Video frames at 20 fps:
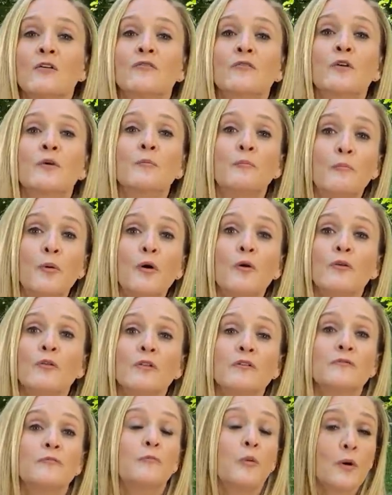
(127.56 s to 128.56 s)
over a
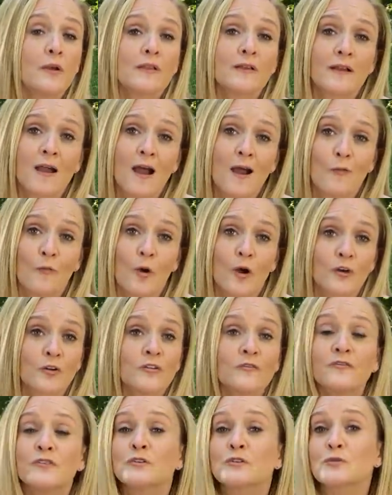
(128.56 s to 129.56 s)
bowl of boiling hot water
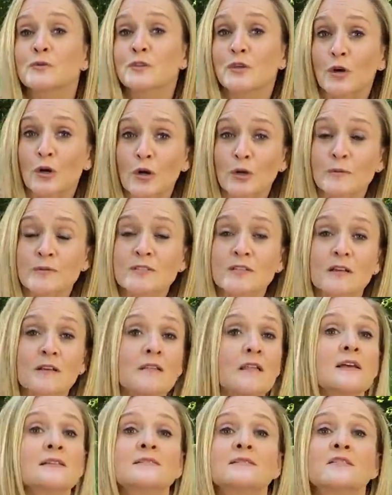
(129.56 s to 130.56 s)
infused with herbs to
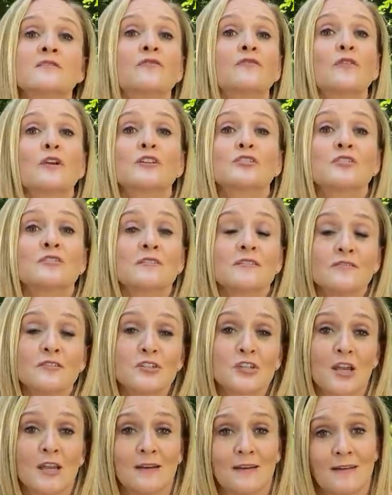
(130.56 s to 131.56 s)
cleanse and freshen the
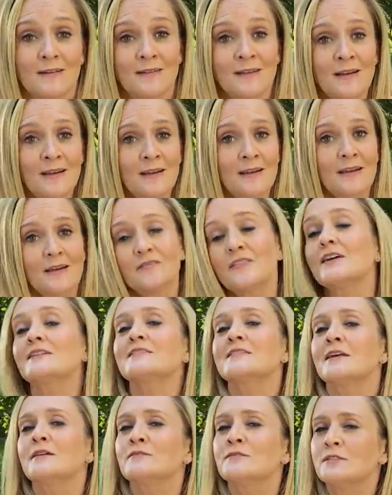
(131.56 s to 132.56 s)
vagina. If that
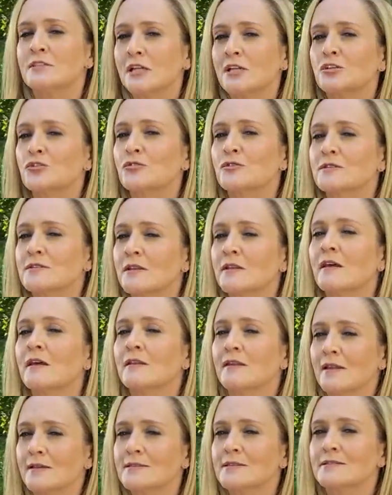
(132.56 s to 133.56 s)
sounds dangerous and
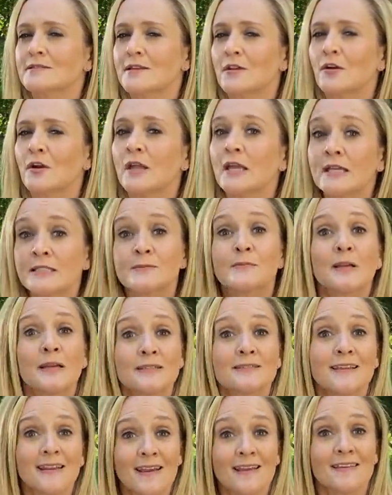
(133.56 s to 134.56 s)
unnecessary, it's
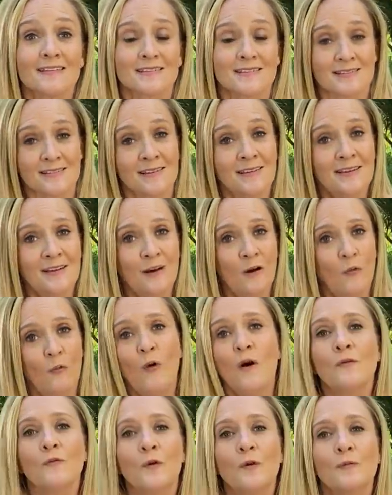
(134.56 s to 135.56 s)
because it is.
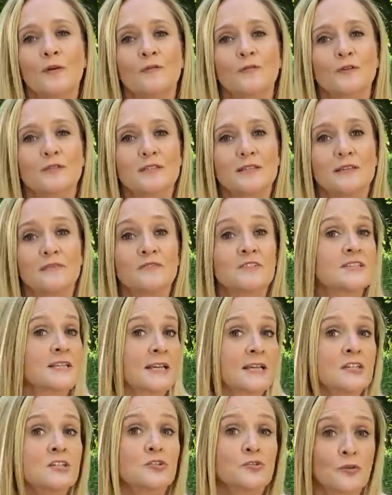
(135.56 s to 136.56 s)
One woman received
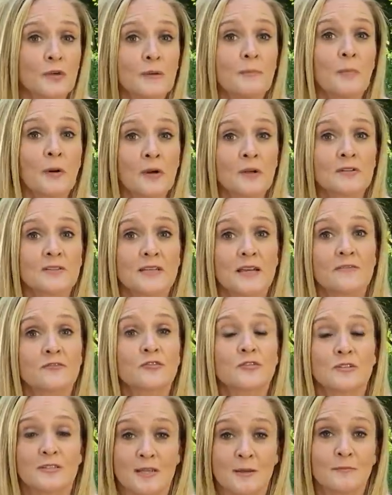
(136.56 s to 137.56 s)
second degree burns
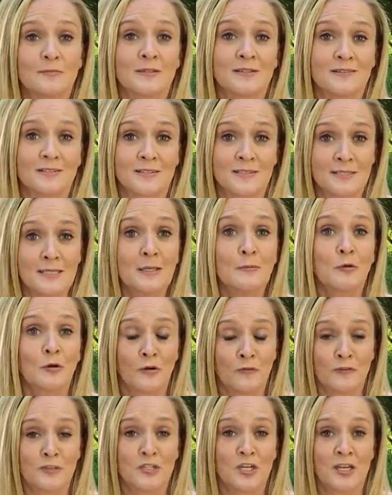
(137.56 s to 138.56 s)
after attempting to steam
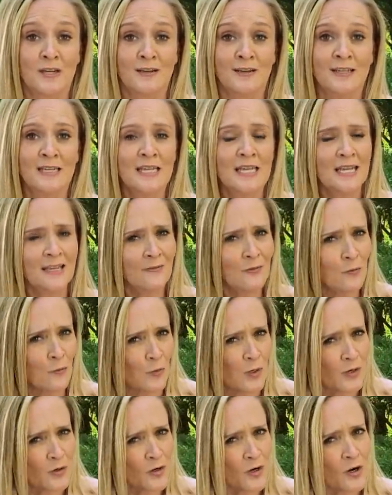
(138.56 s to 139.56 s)
her vagina. Even
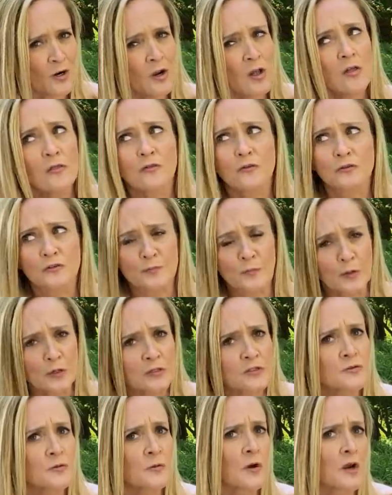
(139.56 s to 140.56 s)
weirder, those
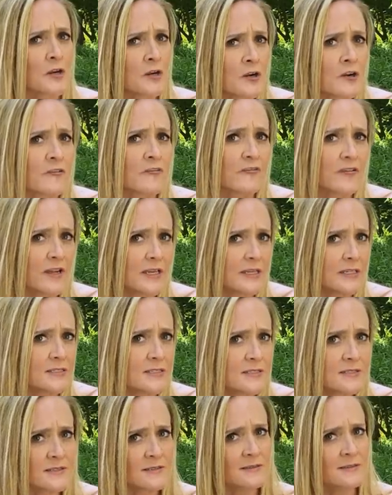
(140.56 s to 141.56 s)
burns were on her
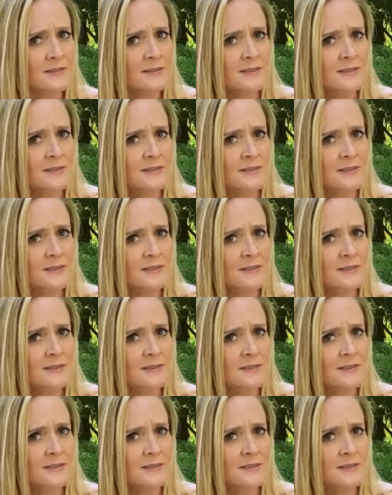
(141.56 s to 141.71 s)
face.